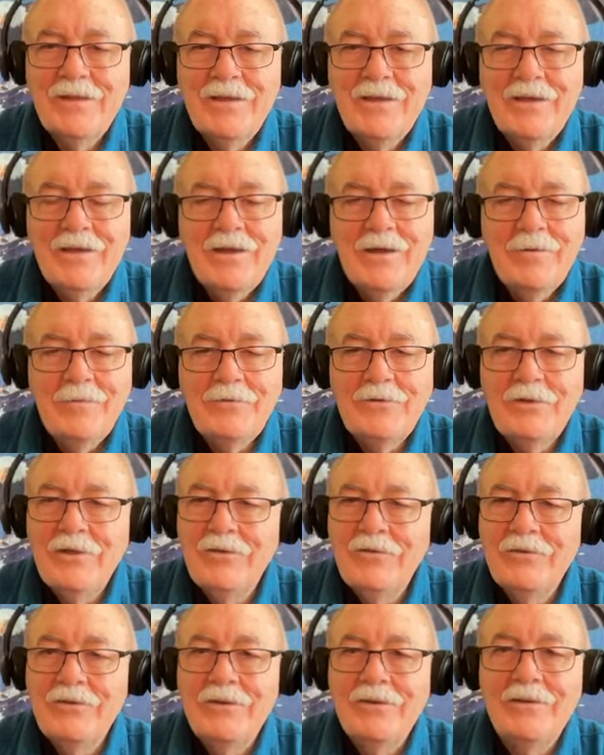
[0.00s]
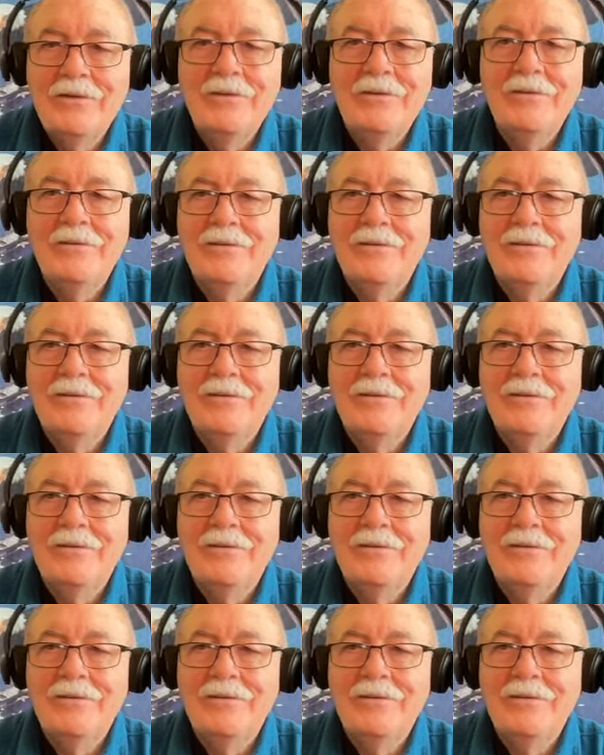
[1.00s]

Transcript: I'm telling you.